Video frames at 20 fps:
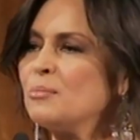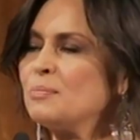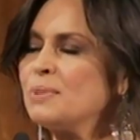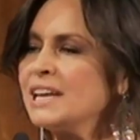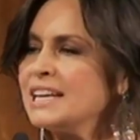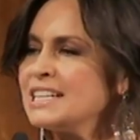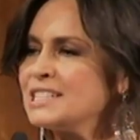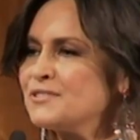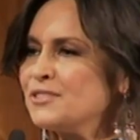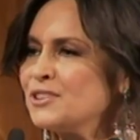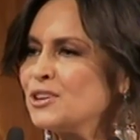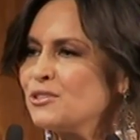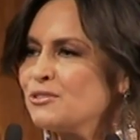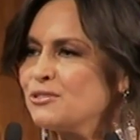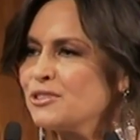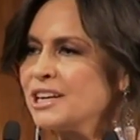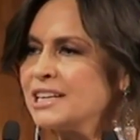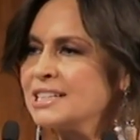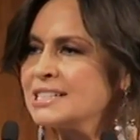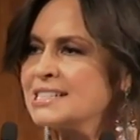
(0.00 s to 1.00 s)
Please feel
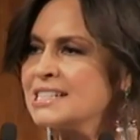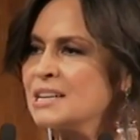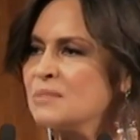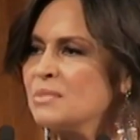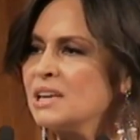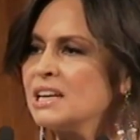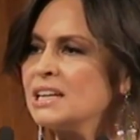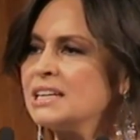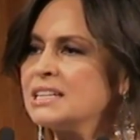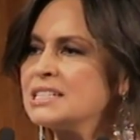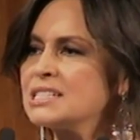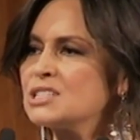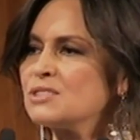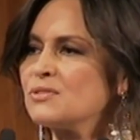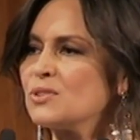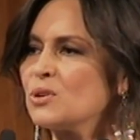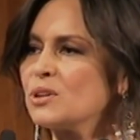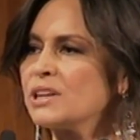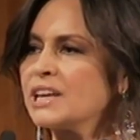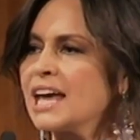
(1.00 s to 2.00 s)
free to send me a list
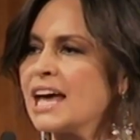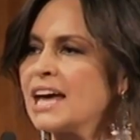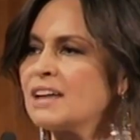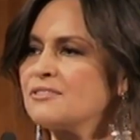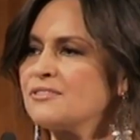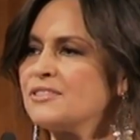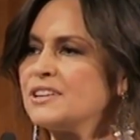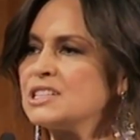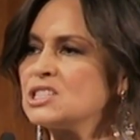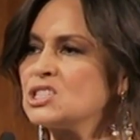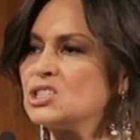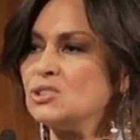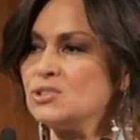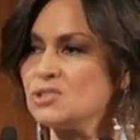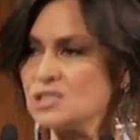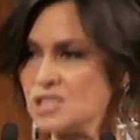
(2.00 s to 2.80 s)
of all the outfits you